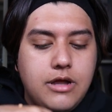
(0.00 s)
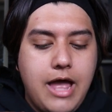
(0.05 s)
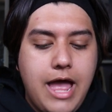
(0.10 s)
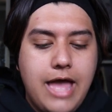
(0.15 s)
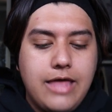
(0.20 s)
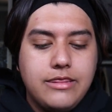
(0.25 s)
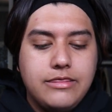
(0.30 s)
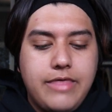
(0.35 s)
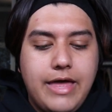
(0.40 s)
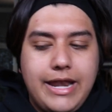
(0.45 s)

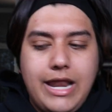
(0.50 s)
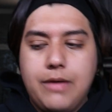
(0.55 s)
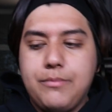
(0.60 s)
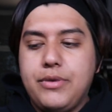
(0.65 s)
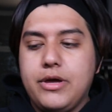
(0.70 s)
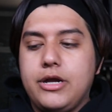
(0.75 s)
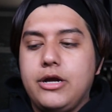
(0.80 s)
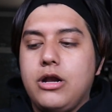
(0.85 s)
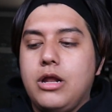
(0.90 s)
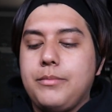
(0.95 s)
and then I
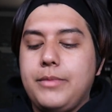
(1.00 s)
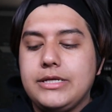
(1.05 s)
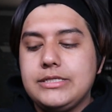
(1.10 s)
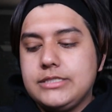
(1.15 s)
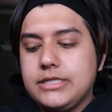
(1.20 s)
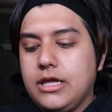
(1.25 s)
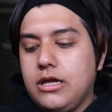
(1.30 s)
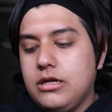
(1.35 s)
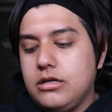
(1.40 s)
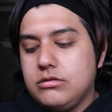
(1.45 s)
put it on my
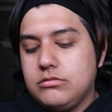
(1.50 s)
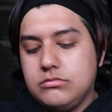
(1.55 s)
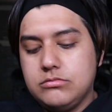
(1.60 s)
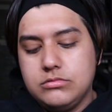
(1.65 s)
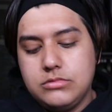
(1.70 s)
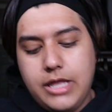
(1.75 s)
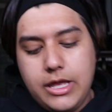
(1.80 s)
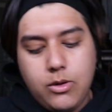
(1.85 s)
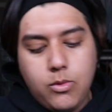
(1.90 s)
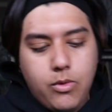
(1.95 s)
skin,
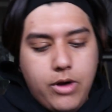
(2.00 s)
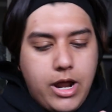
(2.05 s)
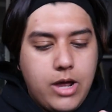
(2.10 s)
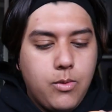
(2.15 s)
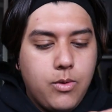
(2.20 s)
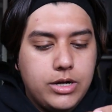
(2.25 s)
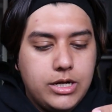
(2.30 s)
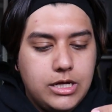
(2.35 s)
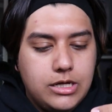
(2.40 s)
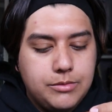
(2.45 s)
like where I
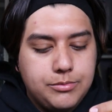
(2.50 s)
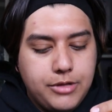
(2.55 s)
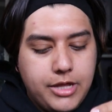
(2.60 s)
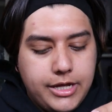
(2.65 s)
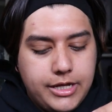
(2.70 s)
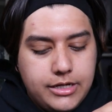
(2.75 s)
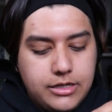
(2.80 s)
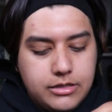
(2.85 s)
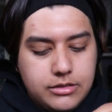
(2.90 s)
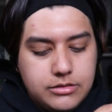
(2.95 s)
want to apply
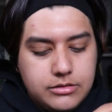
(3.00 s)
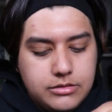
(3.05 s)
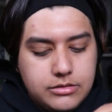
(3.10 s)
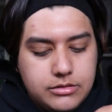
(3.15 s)
it.